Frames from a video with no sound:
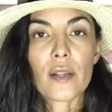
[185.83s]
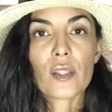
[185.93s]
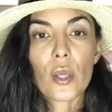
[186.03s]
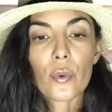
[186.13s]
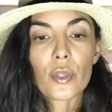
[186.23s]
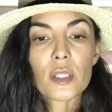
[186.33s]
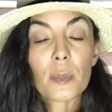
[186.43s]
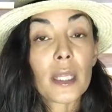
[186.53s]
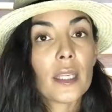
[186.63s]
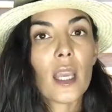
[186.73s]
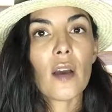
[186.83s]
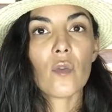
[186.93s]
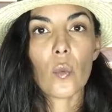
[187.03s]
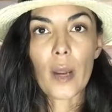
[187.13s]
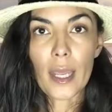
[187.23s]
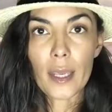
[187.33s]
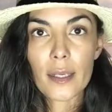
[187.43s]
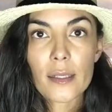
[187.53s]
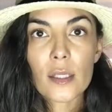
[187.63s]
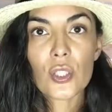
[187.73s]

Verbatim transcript: So there's plenty of ways